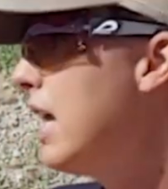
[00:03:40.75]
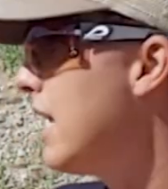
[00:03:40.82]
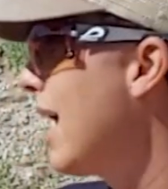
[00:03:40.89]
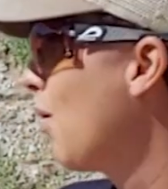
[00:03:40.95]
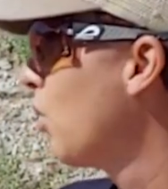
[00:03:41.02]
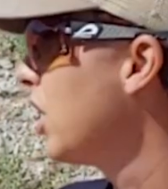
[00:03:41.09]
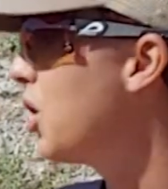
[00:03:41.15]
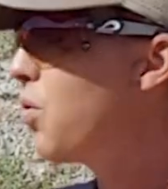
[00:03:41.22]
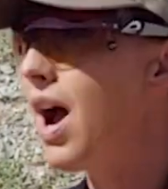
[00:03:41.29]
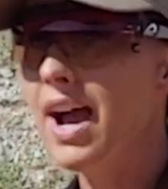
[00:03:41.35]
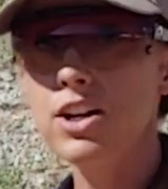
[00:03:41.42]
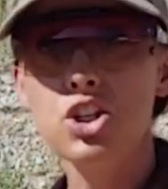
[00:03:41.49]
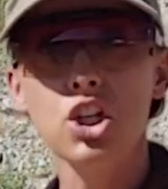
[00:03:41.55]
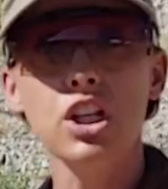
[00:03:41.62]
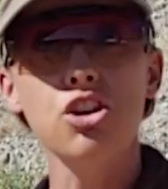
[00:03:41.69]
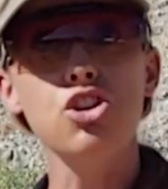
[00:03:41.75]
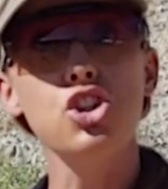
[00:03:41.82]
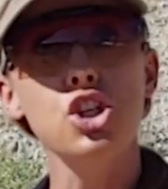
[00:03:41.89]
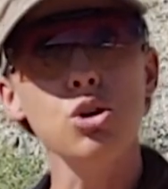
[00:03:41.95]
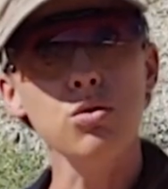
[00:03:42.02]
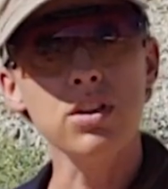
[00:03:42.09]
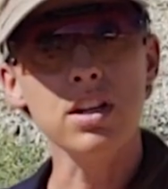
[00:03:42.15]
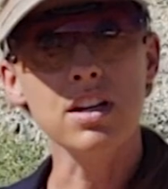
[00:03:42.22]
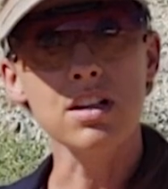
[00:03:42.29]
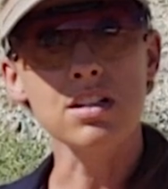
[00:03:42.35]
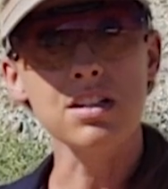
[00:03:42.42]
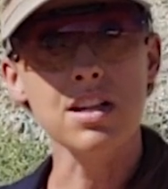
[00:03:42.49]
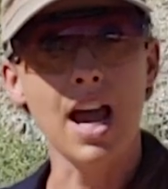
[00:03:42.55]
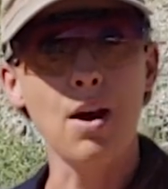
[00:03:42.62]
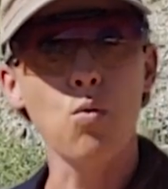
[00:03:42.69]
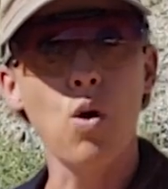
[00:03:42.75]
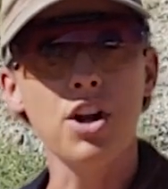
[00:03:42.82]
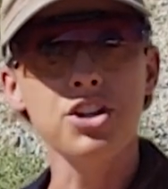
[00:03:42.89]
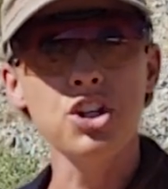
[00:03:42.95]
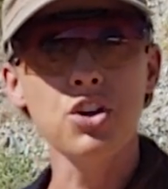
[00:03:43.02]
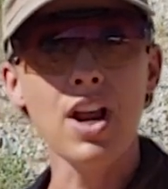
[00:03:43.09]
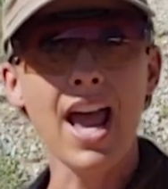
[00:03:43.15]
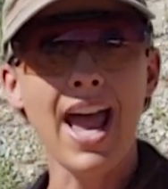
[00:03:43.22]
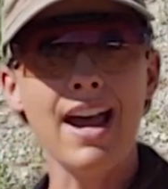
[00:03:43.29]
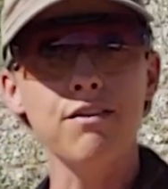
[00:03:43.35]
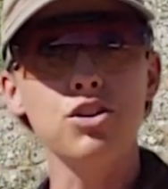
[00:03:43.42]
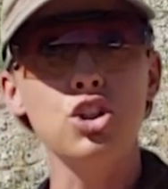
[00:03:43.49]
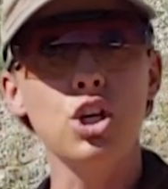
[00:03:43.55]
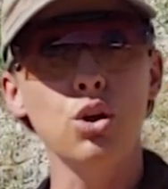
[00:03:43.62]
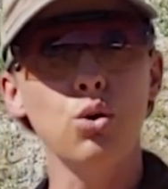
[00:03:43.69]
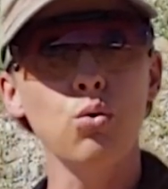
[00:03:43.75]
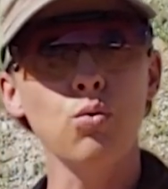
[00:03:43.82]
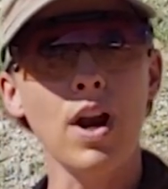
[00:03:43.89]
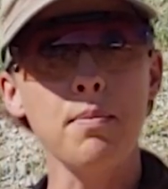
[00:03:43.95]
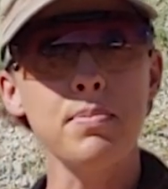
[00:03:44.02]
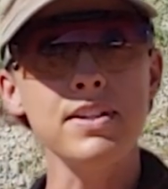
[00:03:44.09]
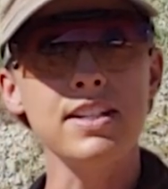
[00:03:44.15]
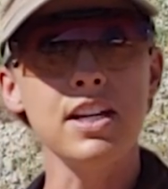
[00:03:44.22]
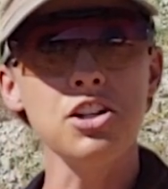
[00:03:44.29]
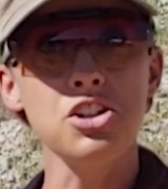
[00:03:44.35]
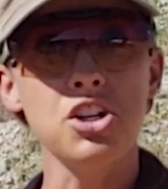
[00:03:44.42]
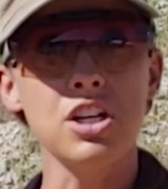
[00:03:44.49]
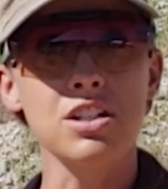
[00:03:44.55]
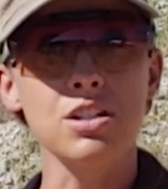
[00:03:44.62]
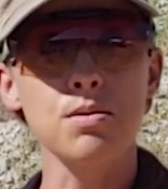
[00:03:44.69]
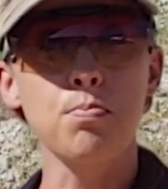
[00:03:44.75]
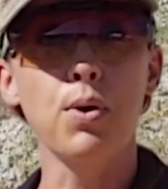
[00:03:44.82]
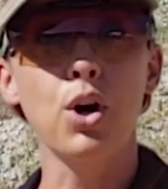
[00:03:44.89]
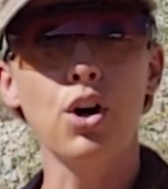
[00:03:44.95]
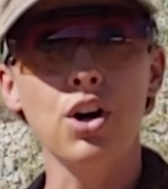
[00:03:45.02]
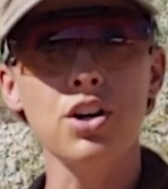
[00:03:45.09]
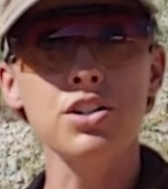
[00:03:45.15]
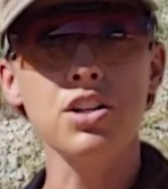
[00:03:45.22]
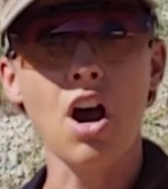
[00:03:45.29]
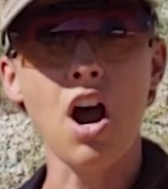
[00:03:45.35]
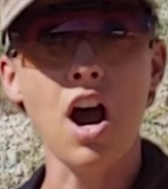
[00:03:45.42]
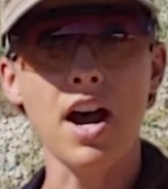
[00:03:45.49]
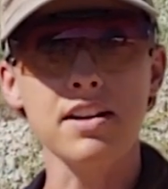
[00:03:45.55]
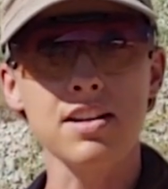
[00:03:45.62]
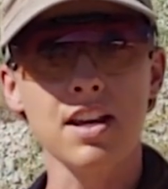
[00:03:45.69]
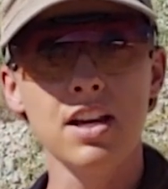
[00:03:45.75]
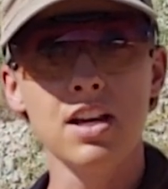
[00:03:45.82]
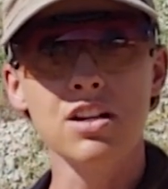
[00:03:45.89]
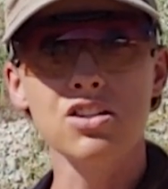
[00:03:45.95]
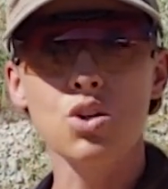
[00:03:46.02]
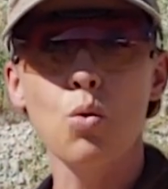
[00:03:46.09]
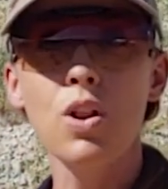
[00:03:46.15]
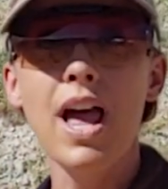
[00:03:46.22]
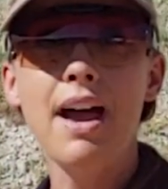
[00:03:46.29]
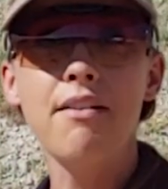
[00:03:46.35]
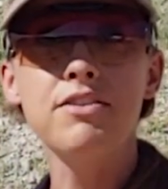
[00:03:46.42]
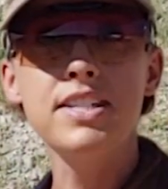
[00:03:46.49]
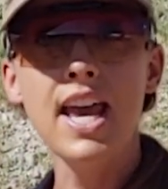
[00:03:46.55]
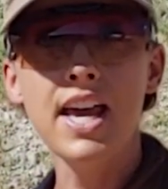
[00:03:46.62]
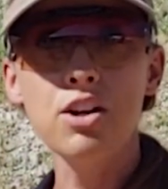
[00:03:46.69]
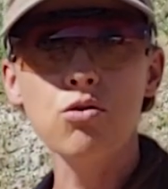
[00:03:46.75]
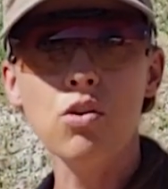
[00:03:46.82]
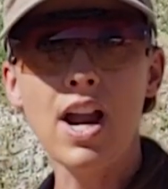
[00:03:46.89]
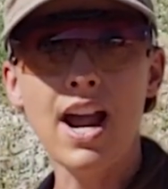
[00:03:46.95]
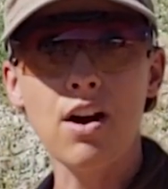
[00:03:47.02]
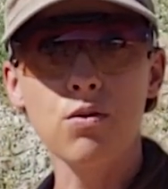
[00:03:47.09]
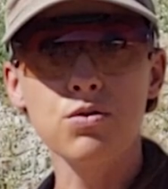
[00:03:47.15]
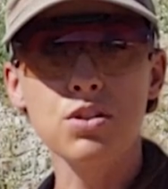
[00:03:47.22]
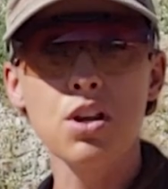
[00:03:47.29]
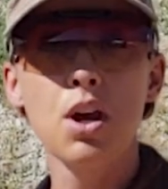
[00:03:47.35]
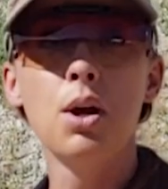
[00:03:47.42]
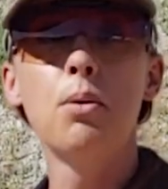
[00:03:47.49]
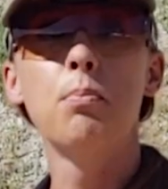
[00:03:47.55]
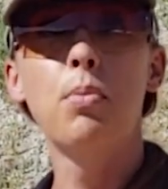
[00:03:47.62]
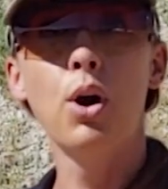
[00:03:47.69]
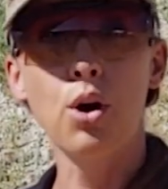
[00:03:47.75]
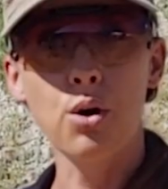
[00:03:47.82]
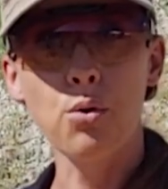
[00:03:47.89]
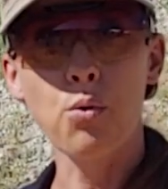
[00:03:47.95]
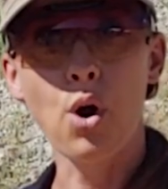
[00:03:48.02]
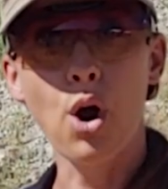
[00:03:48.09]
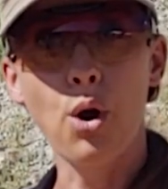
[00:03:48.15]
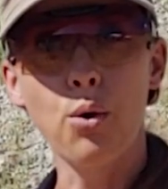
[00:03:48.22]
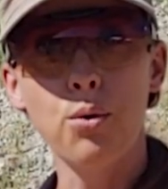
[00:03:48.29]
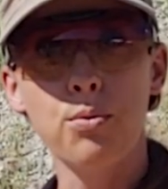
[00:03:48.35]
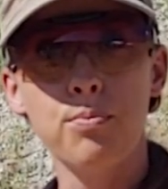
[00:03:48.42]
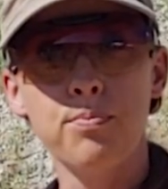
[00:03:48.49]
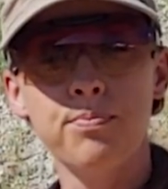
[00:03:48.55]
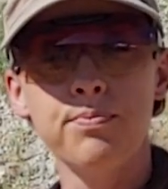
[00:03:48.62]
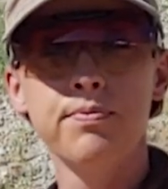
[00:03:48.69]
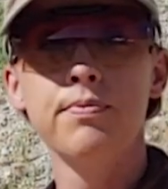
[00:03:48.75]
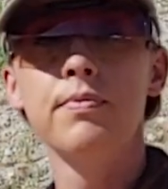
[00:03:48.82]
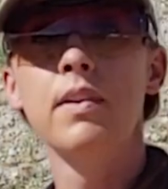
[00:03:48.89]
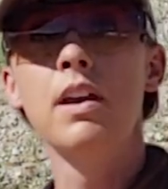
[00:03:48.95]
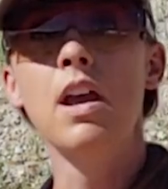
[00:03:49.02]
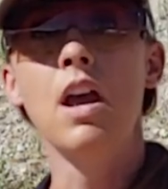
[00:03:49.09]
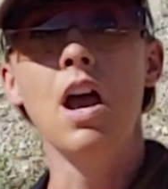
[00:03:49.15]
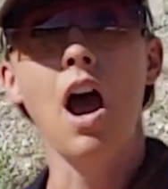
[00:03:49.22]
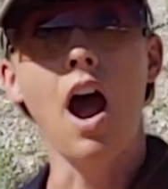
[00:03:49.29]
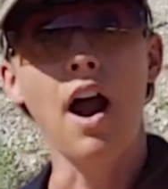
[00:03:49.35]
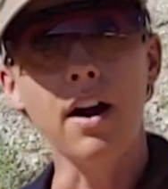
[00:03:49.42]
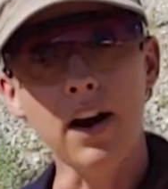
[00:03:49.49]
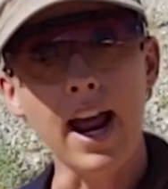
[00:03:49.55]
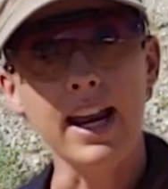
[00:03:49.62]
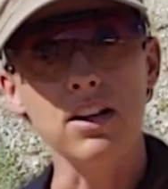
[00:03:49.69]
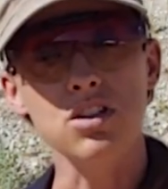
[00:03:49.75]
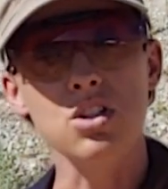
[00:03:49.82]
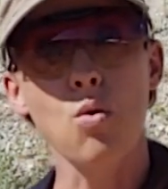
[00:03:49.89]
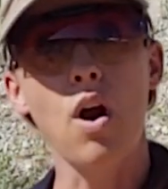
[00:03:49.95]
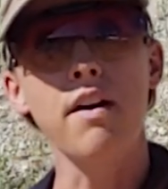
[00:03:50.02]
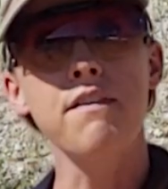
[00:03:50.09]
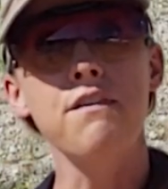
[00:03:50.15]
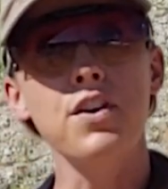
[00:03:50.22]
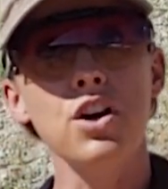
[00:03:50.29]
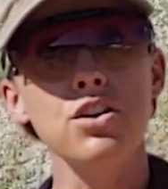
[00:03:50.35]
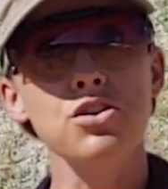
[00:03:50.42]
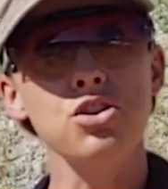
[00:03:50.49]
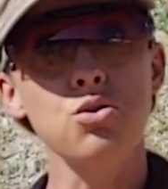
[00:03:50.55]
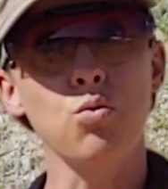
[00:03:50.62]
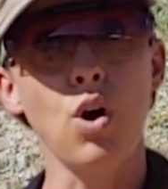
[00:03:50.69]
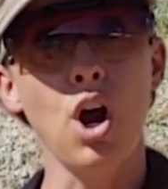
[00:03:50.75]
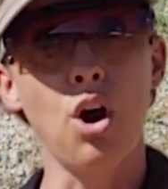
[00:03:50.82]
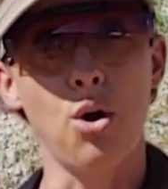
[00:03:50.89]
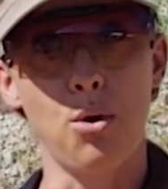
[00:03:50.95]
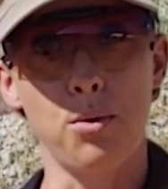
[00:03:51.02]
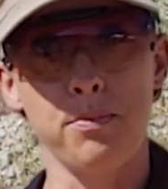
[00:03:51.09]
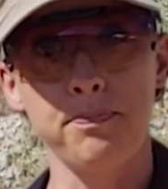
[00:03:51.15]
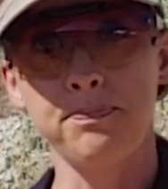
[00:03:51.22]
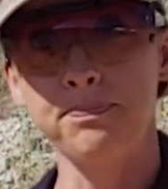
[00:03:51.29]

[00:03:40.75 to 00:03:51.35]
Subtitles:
Now, when you actually shoot this, I want you to have 2 repetitions per dot. So we'll have 10 rounds per row. All right, so our first row.